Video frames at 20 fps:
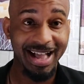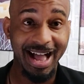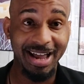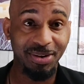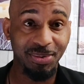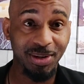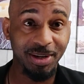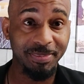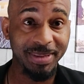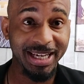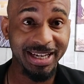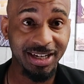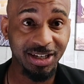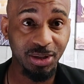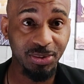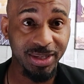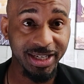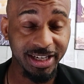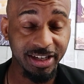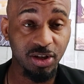don't want to be
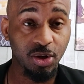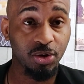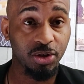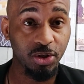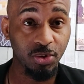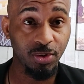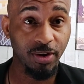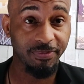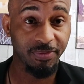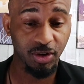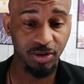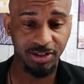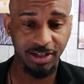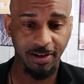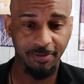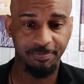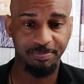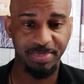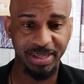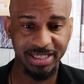included in your universe
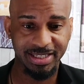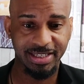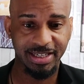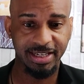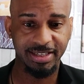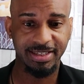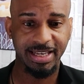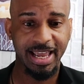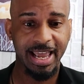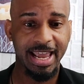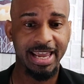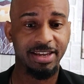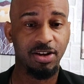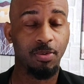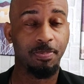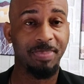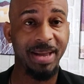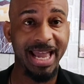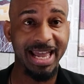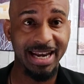of business, in
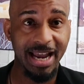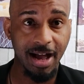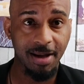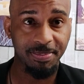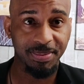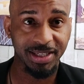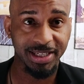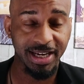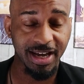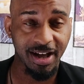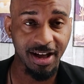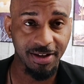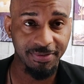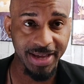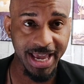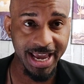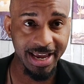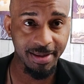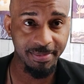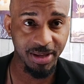your panoply
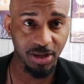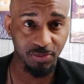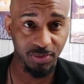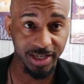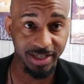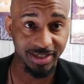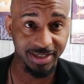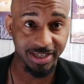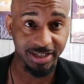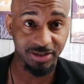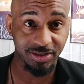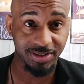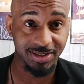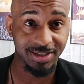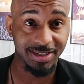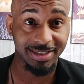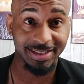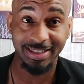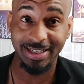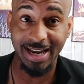of AML
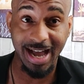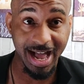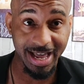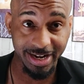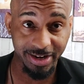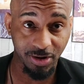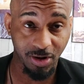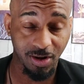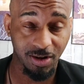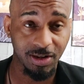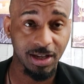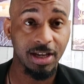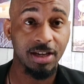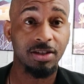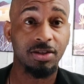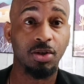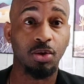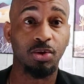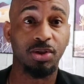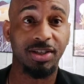regulations. Not at all.
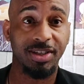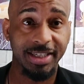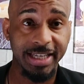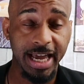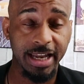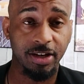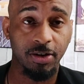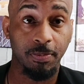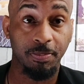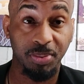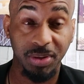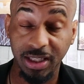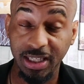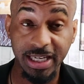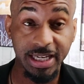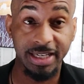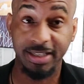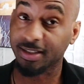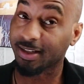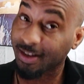So Stellar,
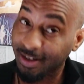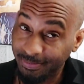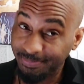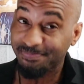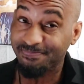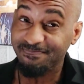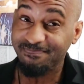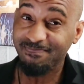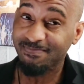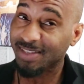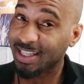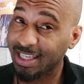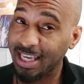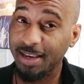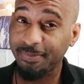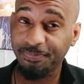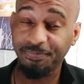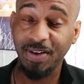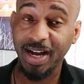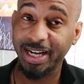please,
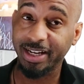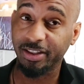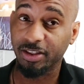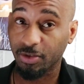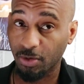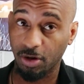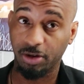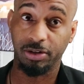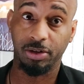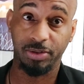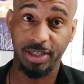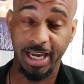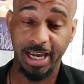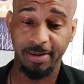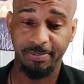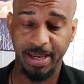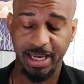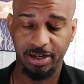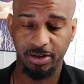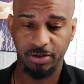keep fighting, throwing those
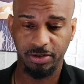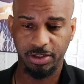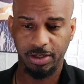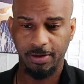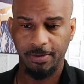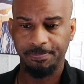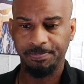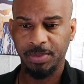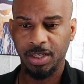haymakers.